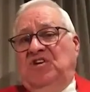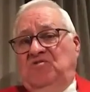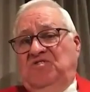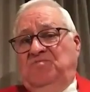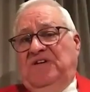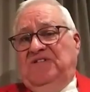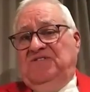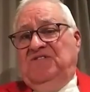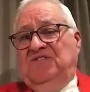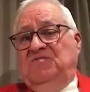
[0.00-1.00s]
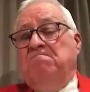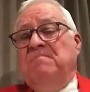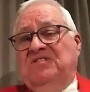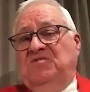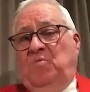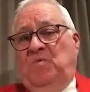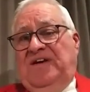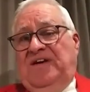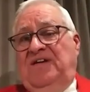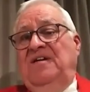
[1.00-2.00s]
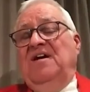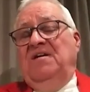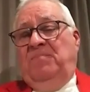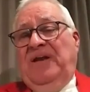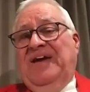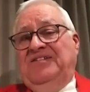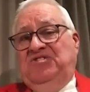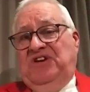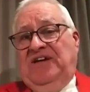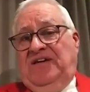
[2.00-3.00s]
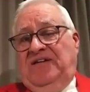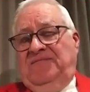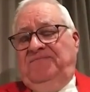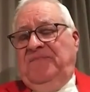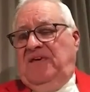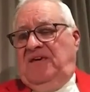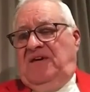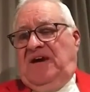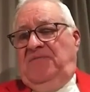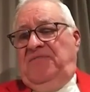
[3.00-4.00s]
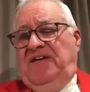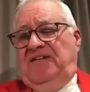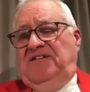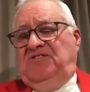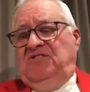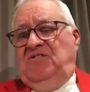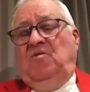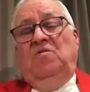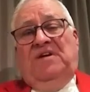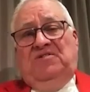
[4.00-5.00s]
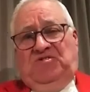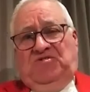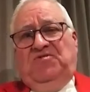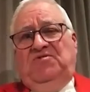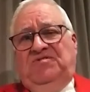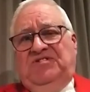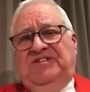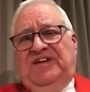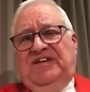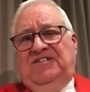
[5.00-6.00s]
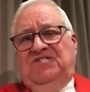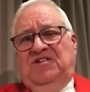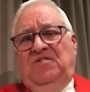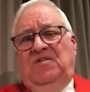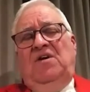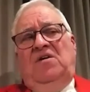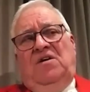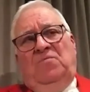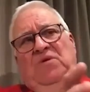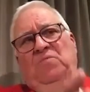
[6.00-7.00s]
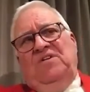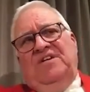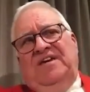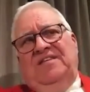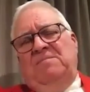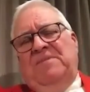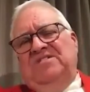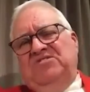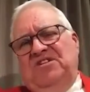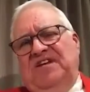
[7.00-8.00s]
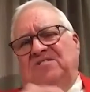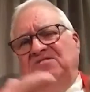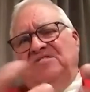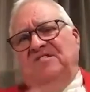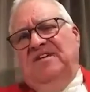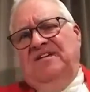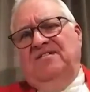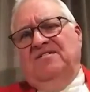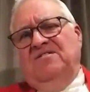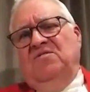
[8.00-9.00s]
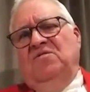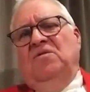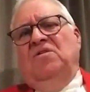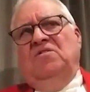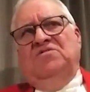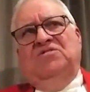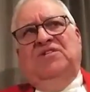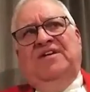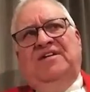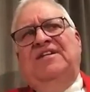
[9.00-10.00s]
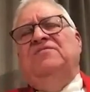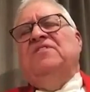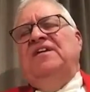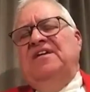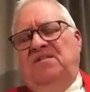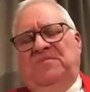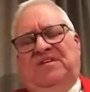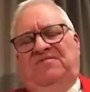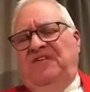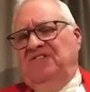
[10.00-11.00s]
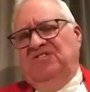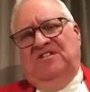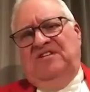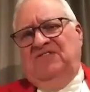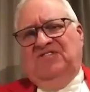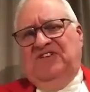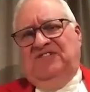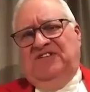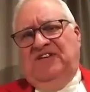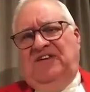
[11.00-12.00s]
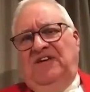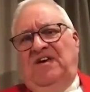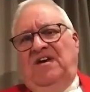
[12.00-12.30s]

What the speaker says: Toastmasters must wear a black jacket. And that is almost true today. So when I'm working in the Mansion House, the Guildhall, or doing a livery company function in the city,